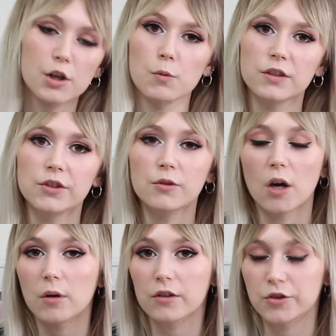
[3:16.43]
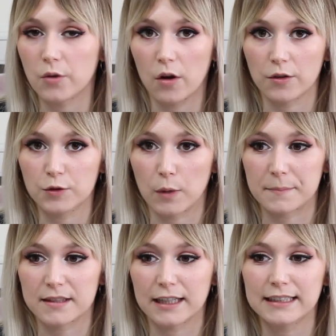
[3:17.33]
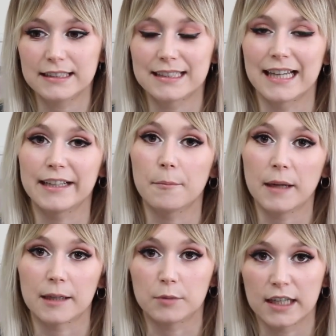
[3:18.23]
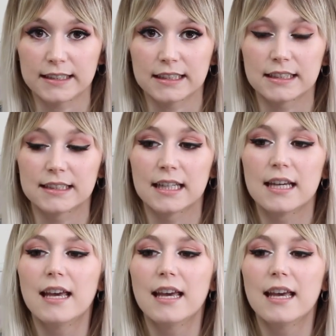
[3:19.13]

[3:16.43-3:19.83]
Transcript: You want to go onto all those websites and compare prices.